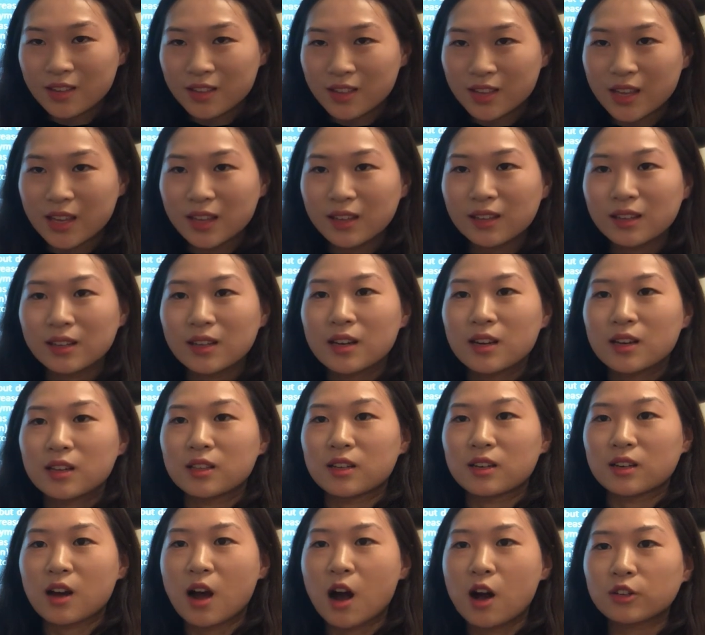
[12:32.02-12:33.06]
thing,
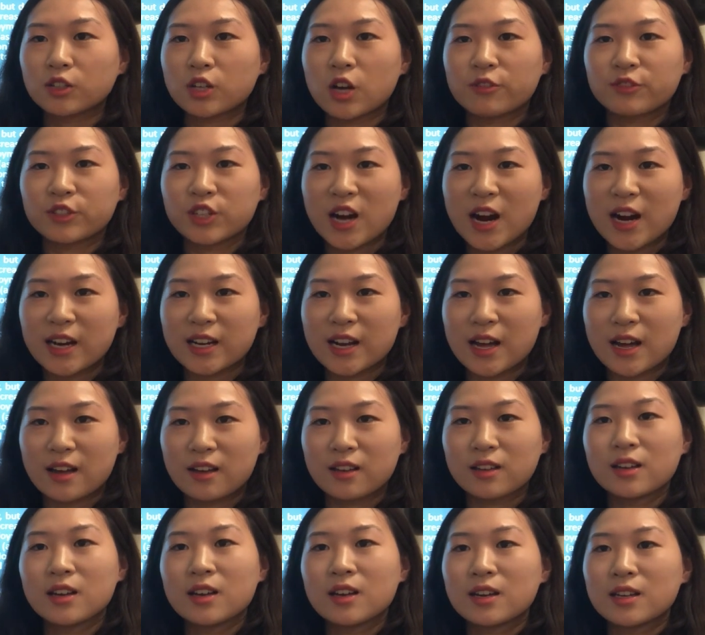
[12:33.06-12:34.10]
the court of
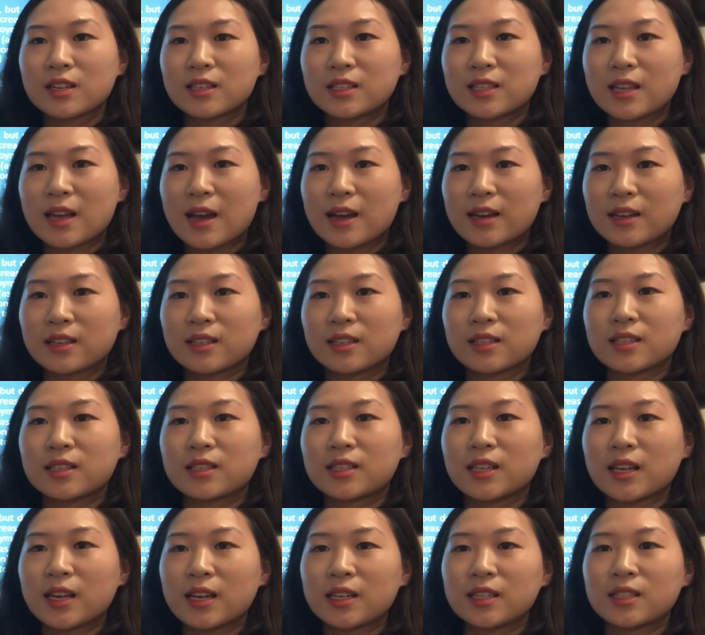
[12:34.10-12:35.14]
China
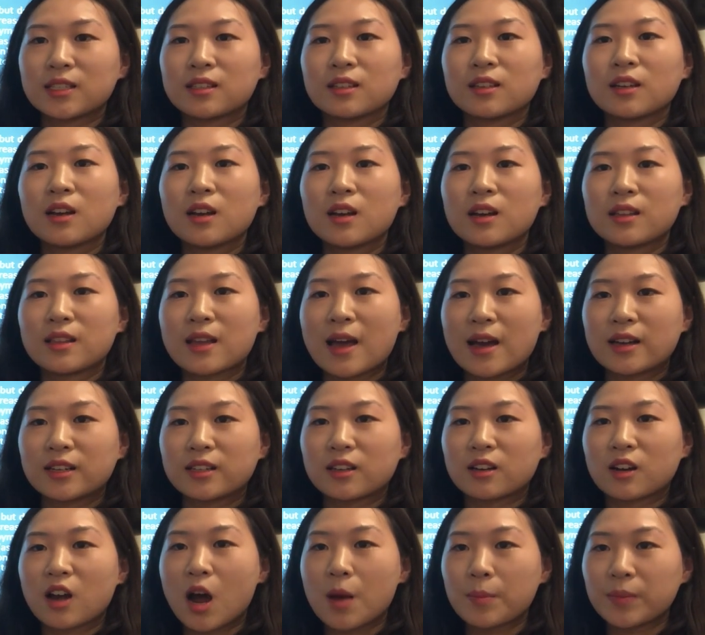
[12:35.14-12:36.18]
said that
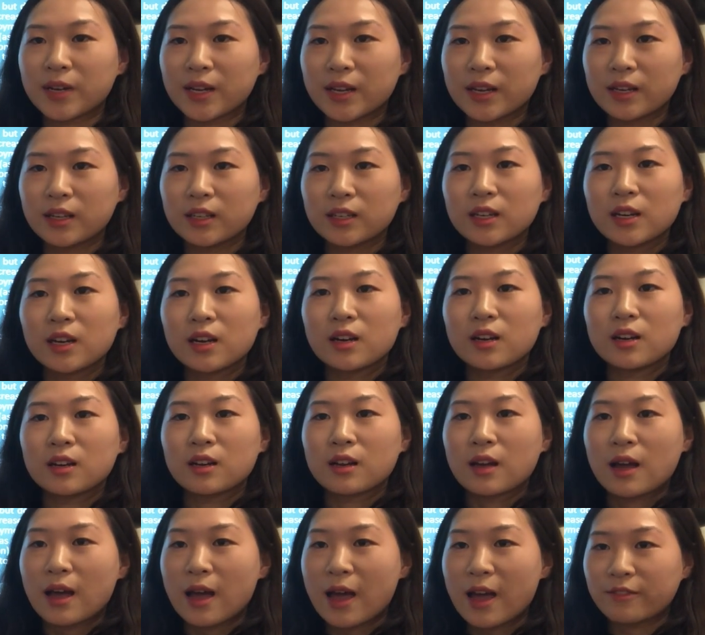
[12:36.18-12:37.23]
the company
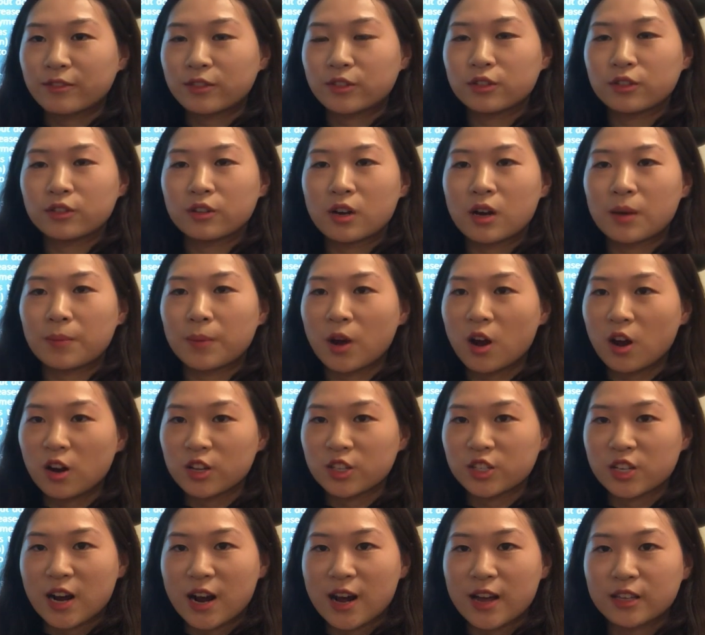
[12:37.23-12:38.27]
have to
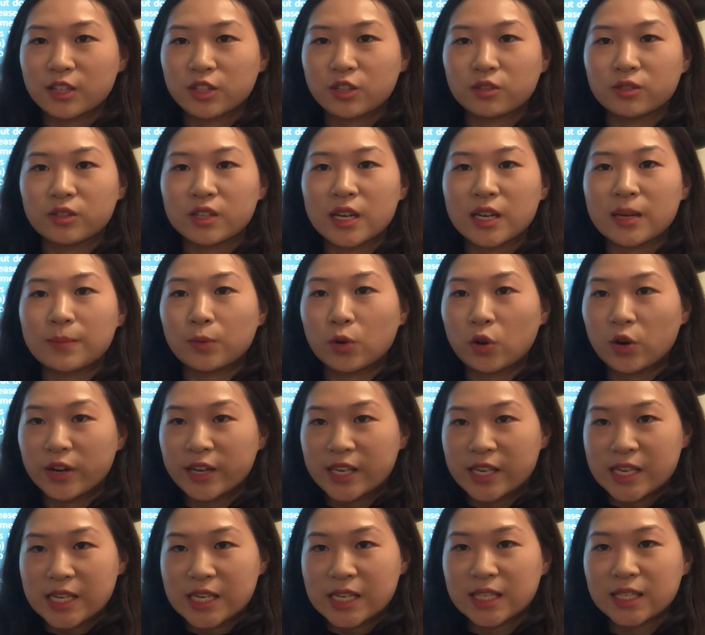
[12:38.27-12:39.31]
apologize to the
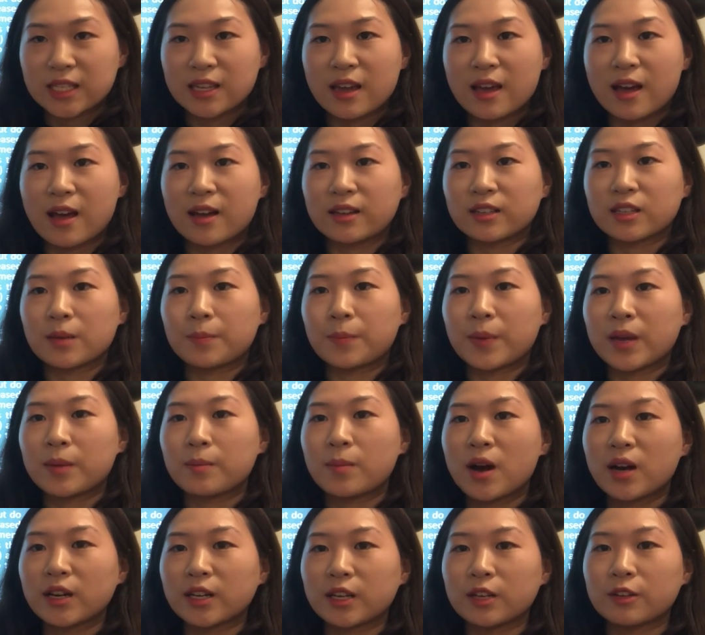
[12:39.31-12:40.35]
employees and pay
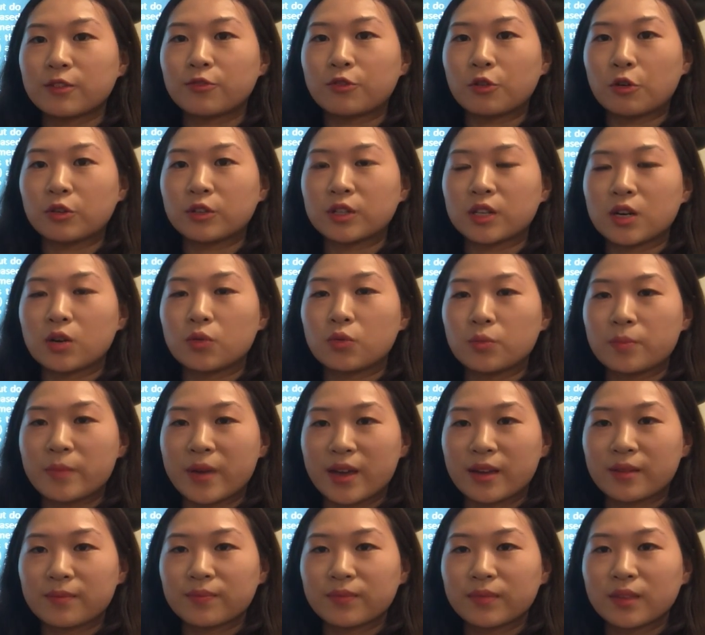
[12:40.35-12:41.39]
money for the
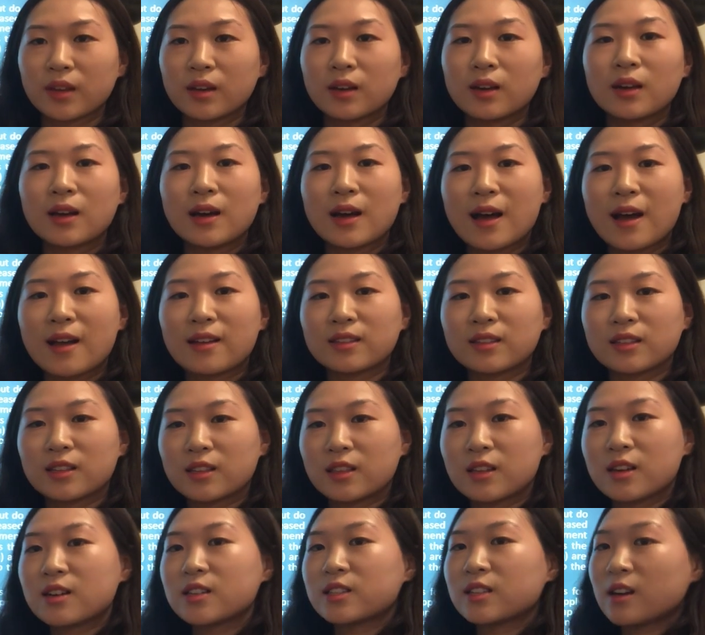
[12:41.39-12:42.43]
woman. And
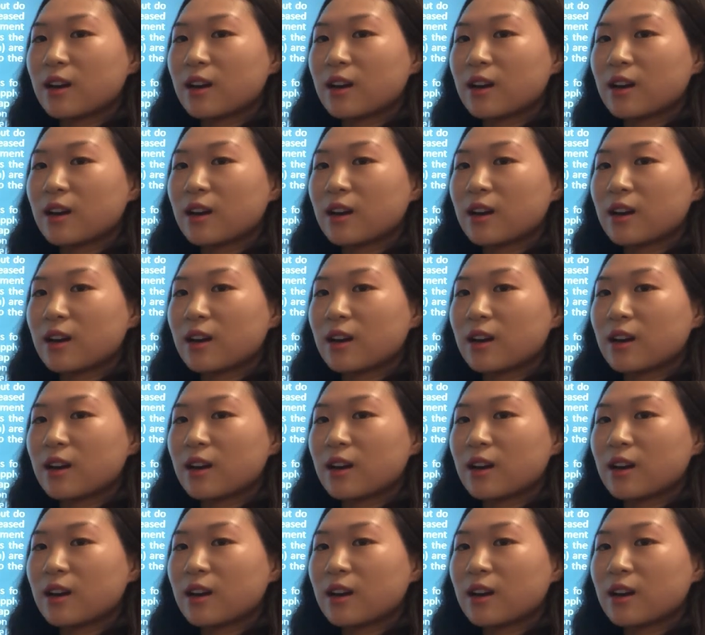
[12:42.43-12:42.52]
there's